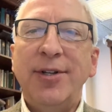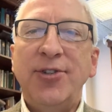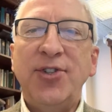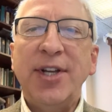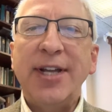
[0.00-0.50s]

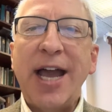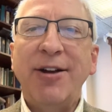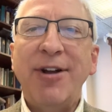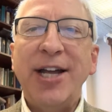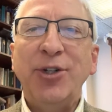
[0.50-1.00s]
sit at
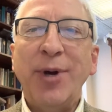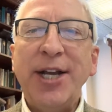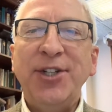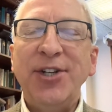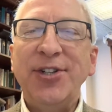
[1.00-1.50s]

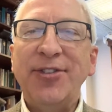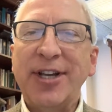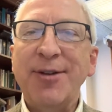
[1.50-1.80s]
graduations at the